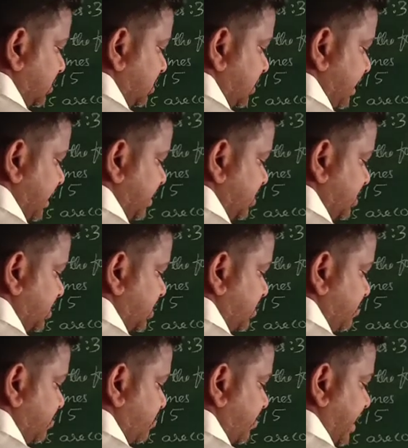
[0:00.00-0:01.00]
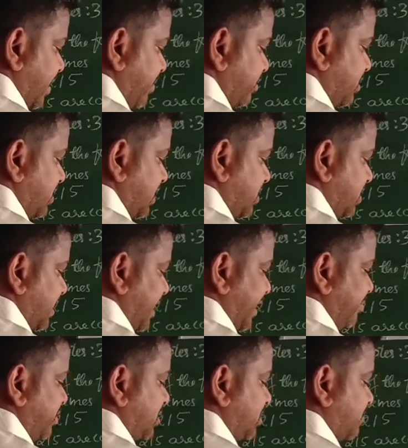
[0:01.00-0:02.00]
yes, 5 6
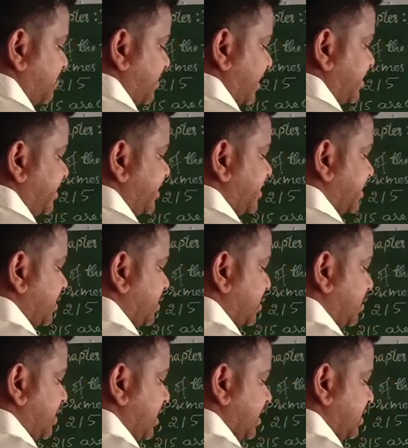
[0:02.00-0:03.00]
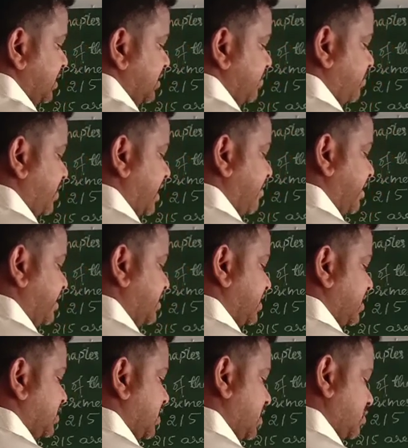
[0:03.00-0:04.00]
times. 5 6 is 30. 5 and
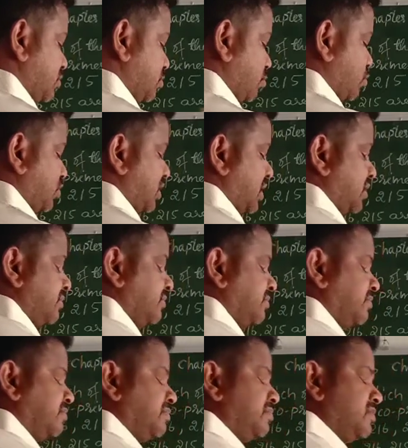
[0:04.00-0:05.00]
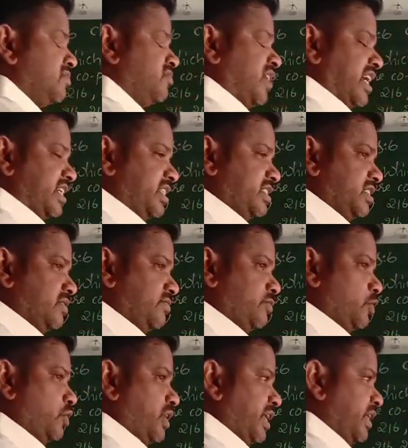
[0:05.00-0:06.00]
6 also both are factors of
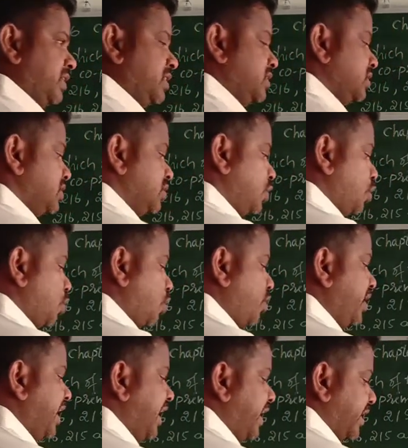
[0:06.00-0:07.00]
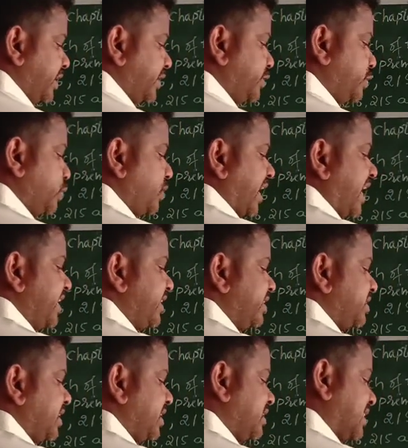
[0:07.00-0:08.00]
30. No need to write
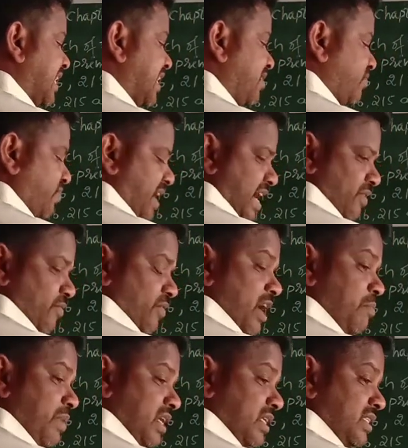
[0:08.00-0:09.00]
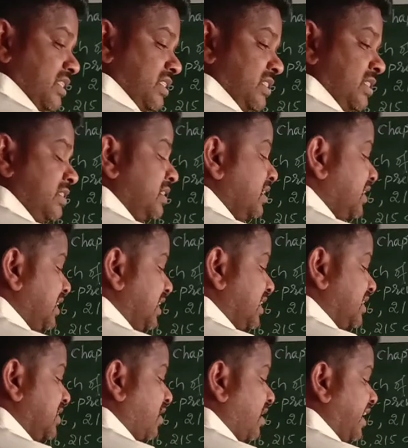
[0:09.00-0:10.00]
6 and 5. Why? Because it
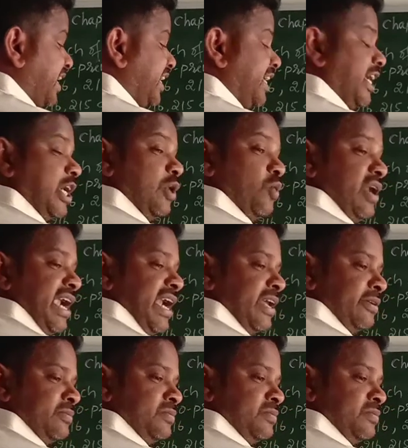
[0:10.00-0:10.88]
is already included.